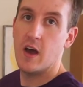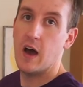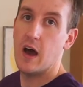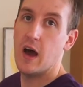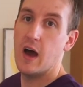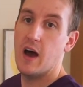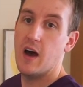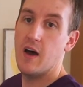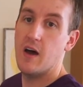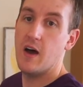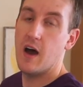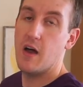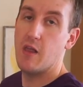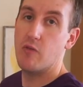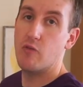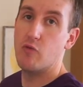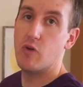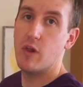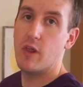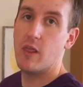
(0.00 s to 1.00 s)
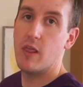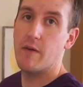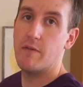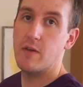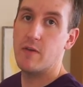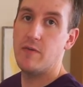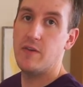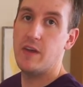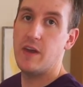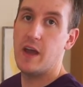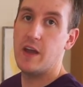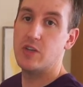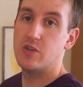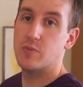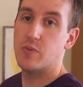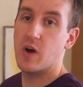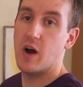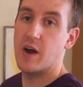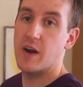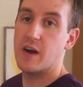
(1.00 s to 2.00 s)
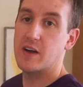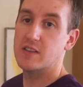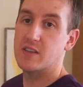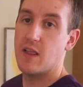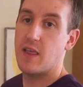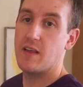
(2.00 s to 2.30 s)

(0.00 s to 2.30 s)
I really love the VH products.